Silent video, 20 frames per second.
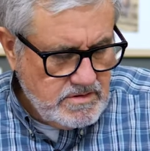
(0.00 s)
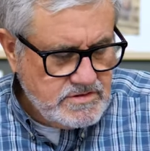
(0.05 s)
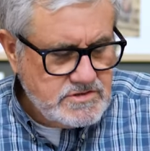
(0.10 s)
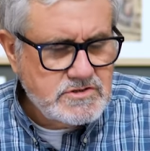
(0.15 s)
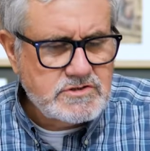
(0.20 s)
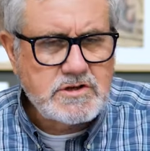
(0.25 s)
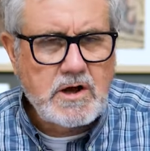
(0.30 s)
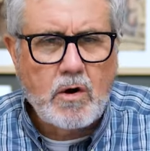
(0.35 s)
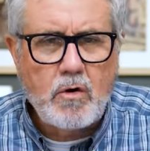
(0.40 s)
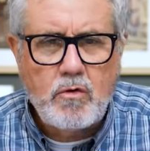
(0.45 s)

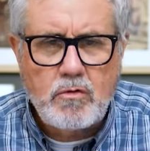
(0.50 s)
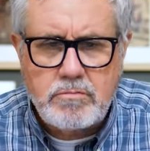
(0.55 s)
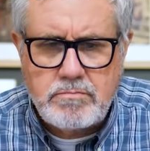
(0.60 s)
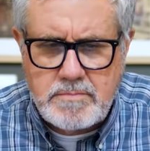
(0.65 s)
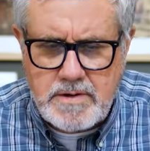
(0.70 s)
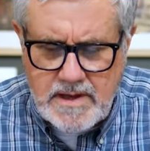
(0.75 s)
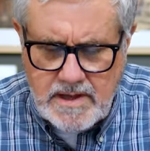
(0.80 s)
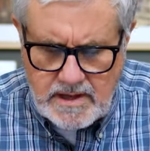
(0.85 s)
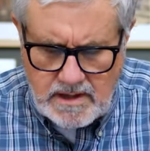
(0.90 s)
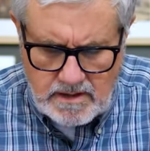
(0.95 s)
sold
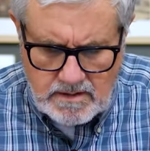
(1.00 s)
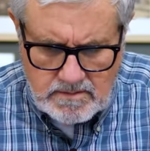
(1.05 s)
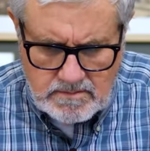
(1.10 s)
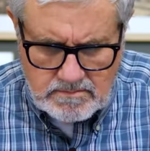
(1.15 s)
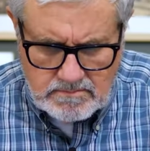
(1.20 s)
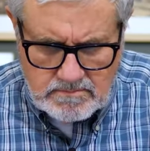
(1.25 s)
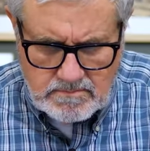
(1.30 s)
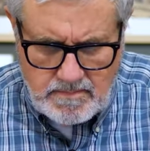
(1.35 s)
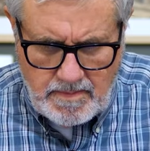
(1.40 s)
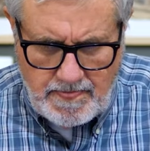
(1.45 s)
me.
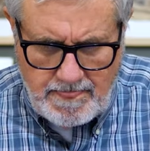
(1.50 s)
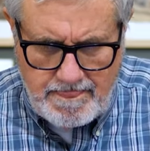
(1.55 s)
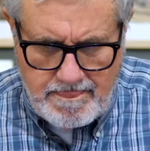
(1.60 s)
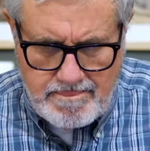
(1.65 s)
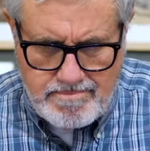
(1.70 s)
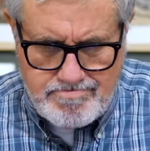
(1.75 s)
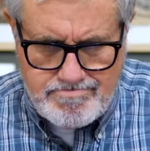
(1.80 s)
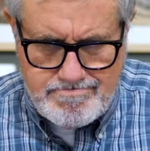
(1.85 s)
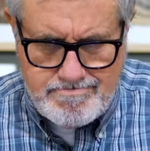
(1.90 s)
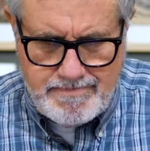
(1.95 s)

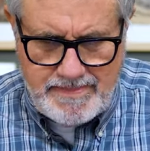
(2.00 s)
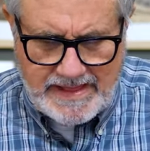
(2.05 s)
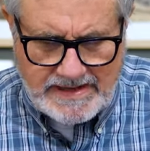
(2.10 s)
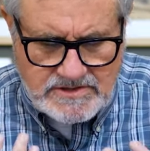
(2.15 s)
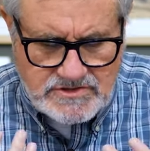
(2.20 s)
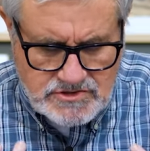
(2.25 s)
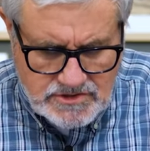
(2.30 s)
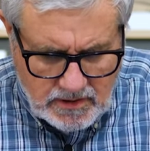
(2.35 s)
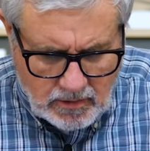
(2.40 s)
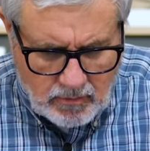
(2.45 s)

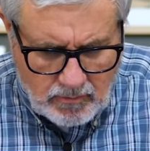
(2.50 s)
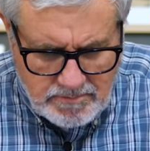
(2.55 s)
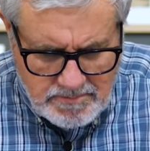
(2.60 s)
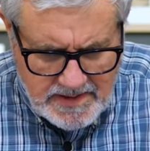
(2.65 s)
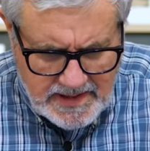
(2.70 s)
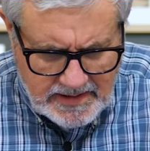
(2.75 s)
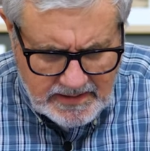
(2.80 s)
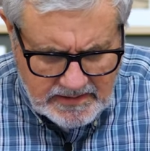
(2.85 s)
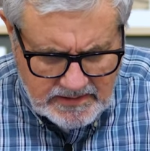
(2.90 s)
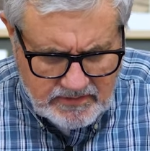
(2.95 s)
They sold
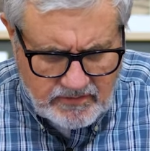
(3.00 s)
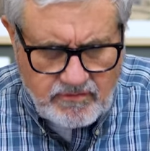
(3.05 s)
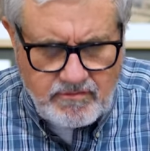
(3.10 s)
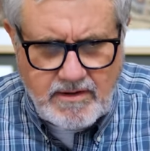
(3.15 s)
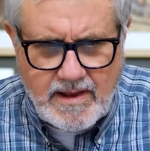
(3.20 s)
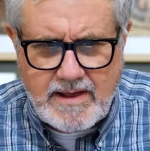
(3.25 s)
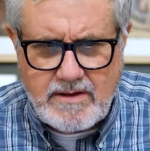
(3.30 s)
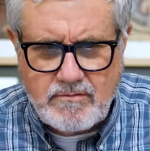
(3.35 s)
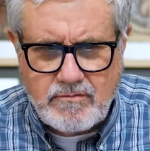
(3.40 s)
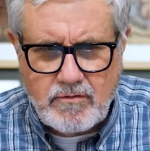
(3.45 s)
me into
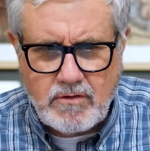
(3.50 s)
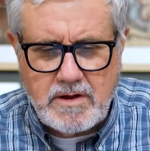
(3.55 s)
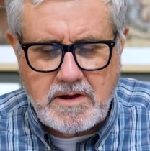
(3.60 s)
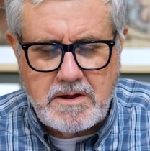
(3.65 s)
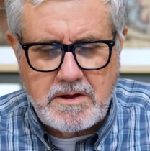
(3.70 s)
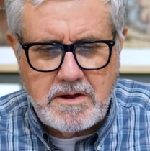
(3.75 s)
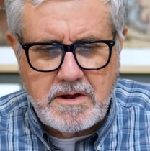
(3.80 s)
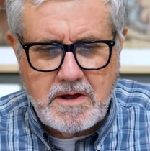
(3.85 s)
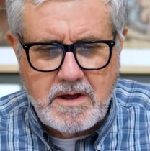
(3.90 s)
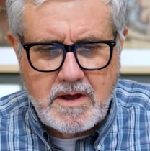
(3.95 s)

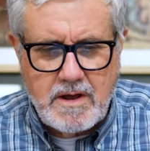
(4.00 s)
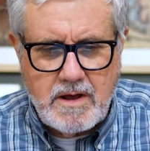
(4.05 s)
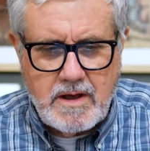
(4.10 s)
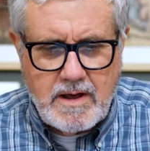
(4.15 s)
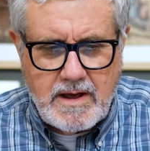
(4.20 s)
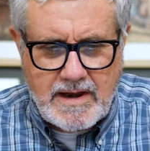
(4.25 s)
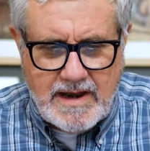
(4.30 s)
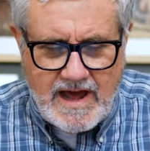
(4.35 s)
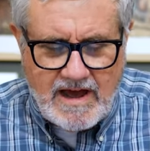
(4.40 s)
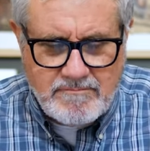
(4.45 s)
slavery.
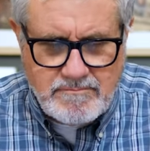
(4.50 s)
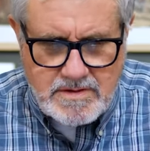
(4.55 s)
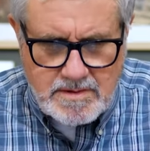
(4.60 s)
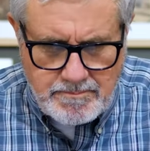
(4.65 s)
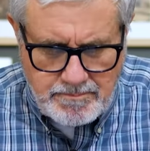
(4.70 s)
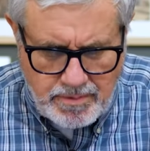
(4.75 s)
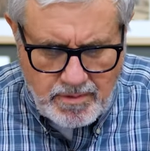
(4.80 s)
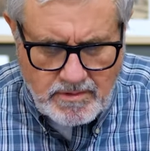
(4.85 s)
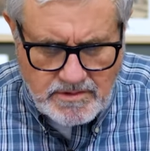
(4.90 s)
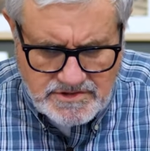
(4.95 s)
And I've
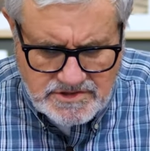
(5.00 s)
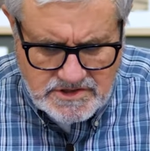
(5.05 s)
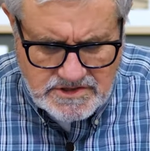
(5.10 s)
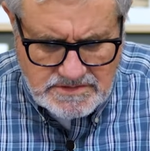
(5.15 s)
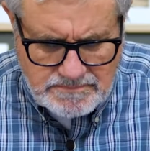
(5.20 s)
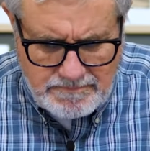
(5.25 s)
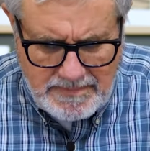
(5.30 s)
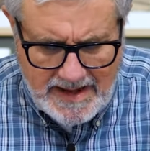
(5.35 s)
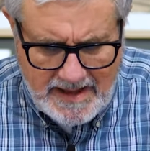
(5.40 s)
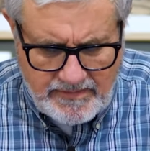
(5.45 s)
been
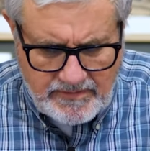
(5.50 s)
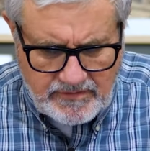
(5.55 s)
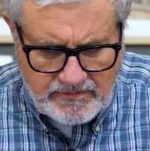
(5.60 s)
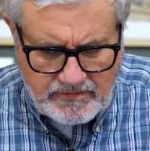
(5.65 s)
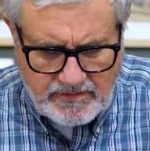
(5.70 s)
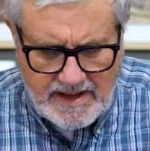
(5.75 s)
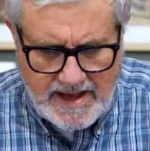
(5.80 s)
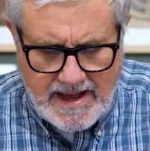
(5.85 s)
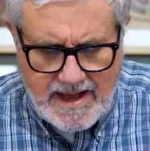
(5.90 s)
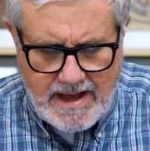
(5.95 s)
purchased by
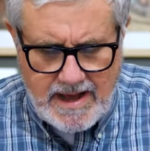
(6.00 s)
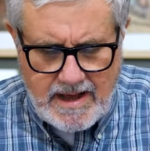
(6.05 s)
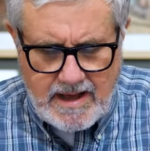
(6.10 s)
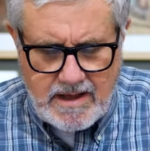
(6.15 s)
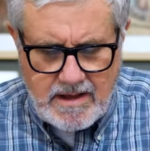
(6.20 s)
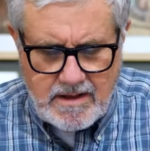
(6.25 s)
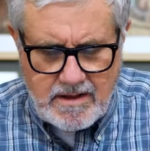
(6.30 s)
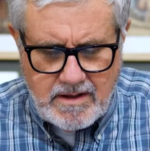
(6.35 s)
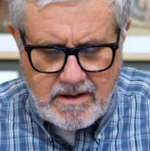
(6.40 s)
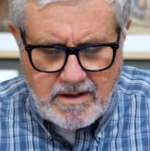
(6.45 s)
this guy,
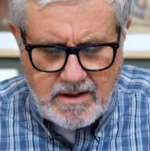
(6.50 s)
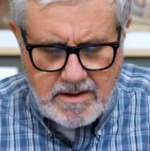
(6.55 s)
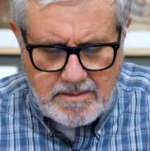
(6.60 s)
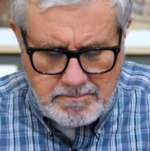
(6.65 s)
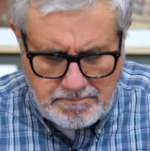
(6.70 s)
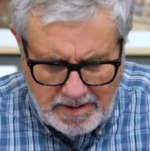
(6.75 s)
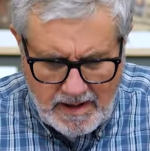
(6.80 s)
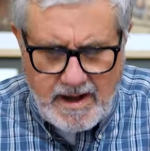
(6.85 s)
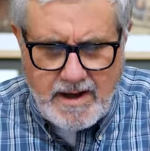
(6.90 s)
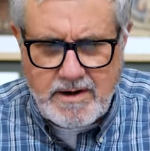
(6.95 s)

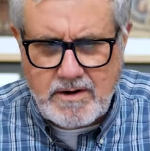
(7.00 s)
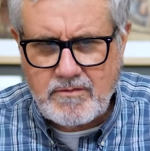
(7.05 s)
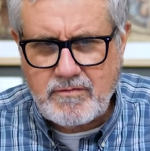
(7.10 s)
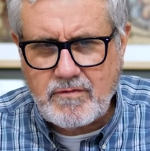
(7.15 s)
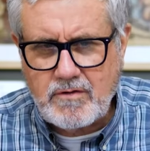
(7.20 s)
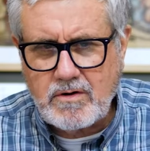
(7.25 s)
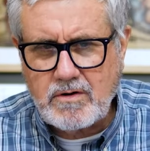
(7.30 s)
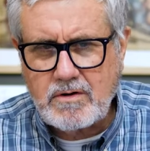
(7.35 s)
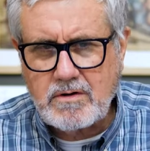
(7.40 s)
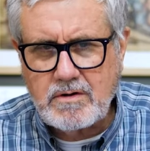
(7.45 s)

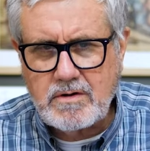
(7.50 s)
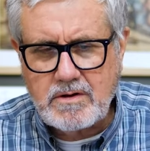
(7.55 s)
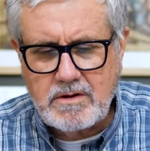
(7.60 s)
Potiphar.